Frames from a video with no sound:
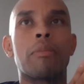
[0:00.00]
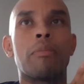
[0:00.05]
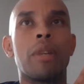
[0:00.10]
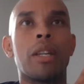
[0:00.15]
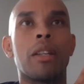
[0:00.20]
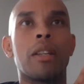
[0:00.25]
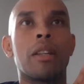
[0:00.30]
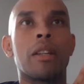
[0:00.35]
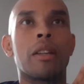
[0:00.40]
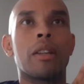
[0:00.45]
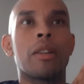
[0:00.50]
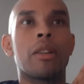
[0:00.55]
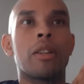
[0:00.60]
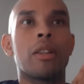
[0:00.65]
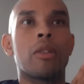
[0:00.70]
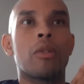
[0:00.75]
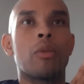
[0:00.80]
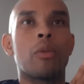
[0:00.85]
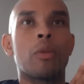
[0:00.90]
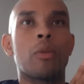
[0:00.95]
meaning
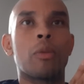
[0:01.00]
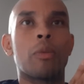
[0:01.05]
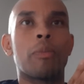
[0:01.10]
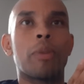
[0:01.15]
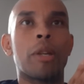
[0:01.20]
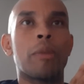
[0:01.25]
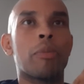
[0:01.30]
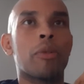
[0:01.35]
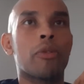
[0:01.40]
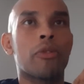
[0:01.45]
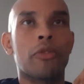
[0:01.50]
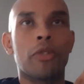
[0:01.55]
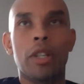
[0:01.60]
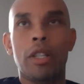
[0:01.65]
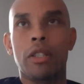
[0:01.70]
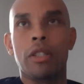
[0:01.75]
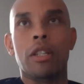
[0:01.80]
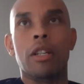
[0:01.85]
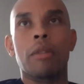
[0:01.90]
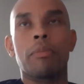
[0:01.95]
when people
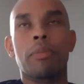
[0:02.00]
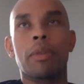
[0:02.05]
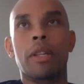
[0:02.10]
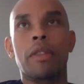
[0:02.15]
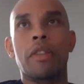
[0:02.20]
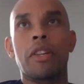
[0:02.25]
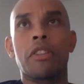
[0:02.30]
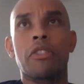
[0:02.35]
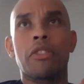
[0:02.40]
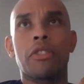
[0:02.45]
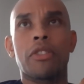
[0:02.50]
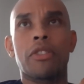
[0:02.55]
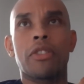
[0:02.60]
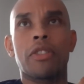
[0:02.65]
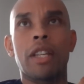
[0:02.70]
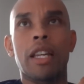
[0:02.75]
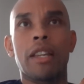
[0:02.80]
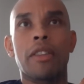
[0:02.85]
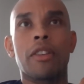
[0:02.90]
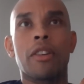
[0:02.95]
freeze up and they just
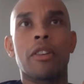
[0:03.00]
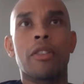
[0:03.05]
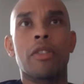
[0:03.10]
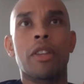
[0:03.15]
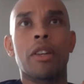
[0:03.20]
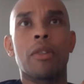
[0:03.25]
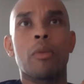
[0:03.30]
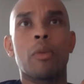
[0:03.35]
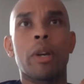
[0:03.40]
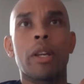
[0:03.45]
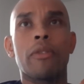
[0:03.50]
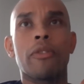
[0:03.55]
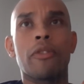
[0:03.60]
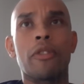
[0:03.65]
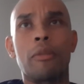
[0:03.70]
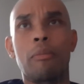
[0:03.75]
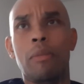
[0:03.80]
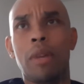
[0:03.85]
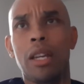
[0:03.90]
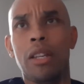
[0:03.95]
stay there, they wait for
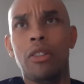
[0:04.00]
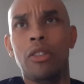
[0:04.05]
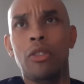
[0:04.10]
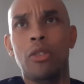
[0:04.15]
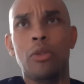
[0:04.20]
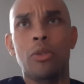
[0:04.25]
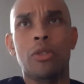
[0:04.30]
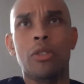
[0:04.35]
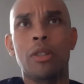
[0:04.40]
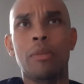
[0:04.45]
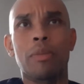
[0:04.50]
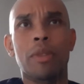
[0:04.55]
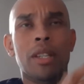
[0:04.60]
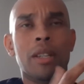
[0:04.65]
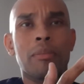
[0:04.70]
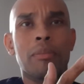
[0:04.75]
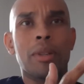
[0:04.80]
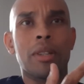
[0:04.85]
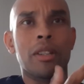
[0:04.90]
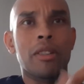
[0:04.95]
me to do
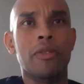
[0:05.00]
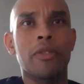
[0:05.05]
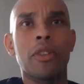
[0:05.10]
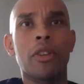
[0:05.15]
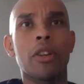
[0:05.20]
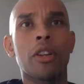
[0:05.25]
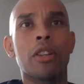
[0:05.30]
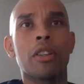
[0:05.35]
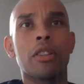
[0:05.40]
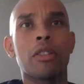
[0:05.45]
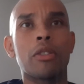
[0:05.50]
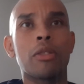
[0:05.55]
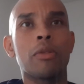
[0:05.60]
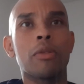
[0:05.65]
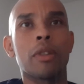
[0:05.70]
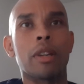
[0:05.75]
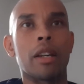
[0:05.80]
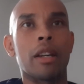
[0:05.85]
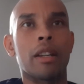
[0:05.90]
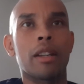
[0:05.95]
something. But if you're gonna do
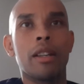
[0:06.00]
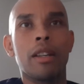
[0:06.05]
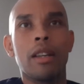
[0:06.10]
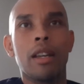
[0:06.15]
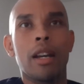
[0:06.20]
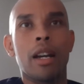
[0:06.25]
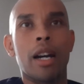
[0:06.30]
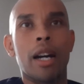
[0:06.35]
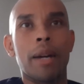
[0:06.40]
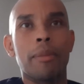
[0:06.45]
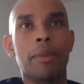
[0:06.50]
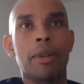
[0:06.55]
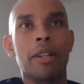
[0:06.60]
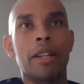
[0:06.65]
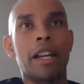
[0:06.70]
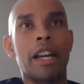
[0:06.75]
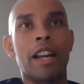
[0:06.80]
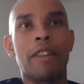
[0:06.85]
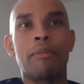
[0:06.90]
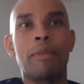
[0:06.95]
that, I'm gonna
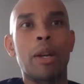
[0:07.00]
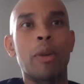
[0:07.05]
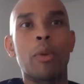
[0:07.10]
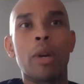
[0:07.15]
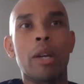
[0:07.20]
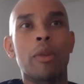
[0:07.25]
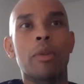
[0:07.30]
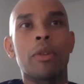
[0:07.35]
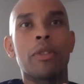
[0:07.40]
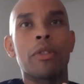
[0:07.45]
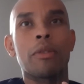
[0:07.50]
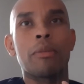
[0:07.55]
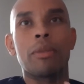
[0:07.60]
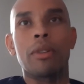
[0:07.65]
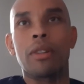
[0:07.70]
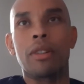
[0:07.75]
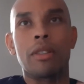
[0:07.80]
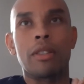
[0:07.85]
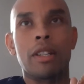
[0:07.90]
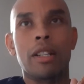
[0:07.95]
have my way with you,
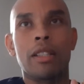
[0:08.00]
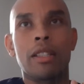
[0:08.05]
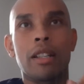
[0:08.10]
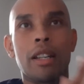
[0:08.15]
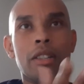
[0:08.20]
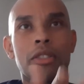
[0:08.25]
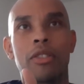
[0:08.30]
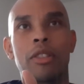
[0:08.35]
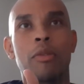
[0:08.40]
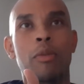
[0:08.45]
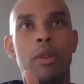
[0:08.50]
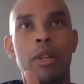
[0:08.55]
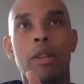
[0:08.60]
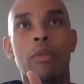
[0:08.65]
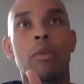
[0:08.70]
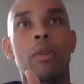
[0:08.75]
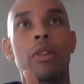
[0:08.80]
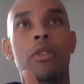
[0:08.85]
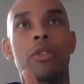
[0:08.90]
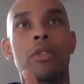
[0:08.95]
because that's actually what I
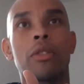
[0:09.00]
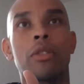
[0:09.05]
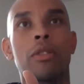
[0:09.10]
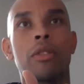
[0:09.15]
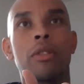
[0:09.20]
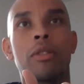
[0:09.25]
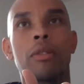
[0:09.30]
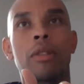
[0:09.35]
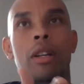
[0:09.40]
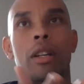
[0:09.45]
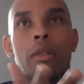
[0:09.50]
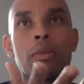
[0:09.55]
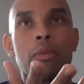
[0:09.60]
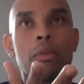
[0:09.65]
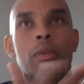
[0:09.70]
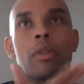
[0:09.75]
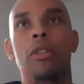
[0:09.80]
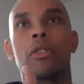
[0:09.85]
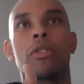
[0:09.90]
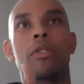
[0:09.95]
want you to do. I
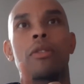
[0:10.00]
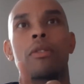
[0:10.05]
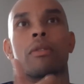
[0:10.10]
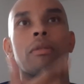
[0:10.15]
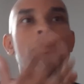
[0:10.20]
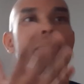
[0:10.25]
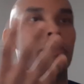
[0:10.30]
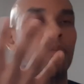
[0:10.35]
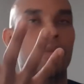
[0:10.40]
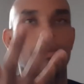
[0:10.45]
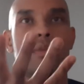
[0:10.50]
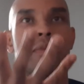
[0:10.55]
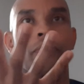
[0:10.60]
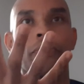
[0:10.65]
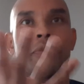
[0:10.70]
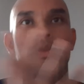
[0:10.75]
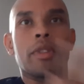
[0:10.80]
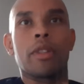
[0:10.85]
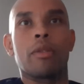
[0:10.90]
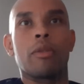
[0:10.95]
want you
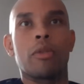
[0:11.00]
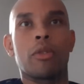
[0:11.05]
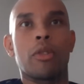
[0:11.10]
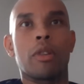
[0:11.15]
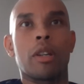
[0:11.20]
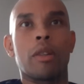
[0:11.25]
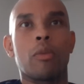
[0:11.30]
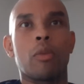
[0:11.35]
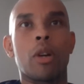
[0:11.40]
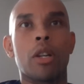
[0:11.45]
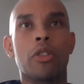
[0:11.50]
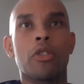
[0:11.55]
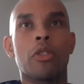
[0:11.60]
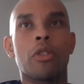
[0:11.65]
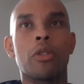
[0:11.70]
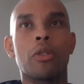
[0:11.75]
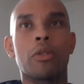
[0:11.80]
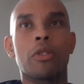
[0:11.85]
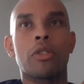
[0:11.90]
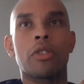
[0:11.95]

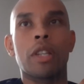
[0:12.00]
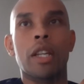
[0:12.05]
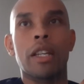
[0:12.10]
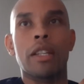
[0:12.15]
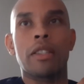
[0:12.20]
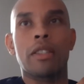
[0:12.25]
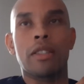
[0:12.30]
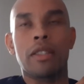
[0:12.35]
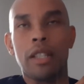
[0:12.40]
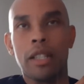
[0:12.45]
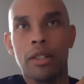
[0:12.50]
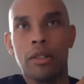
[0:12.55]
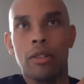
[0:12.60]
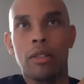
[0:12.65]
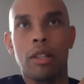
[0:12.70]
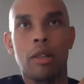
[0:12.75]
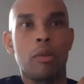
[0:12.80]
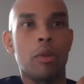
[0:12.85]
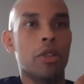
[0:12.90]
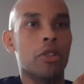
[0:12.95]
to stay still.
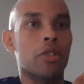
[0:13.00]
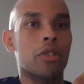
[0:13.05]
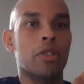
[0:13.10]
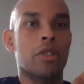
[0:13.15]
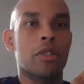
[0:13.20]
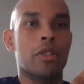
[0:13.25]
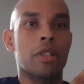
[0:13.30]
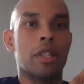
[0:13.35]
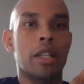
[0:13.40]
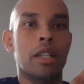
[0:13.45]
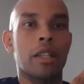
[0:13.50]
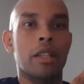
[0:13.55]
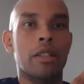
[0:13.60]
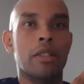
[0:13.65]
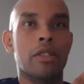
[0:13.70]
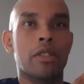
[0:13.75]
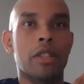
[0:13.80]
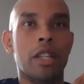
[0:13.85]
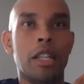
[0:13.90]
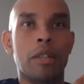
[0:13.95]
I want you to stay
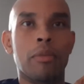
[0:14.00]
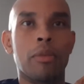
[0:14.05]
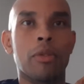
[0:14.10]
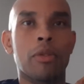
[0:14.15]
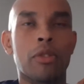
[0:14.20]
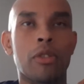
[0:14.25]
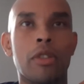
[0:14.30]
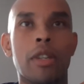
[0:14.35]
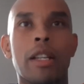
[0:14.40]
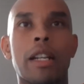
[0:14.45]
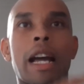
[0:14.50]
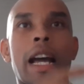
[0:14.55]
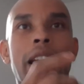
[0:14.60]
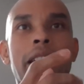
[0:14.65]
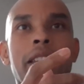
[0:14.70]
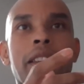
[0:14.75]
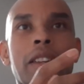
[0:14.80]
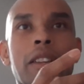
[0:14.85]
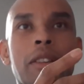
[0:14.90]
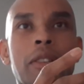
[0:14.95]
stable so that I
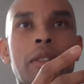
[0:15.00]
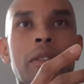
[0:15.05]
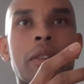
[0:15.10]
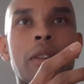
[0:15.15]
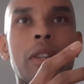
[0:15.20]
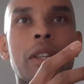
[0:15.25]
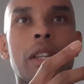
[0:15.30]
can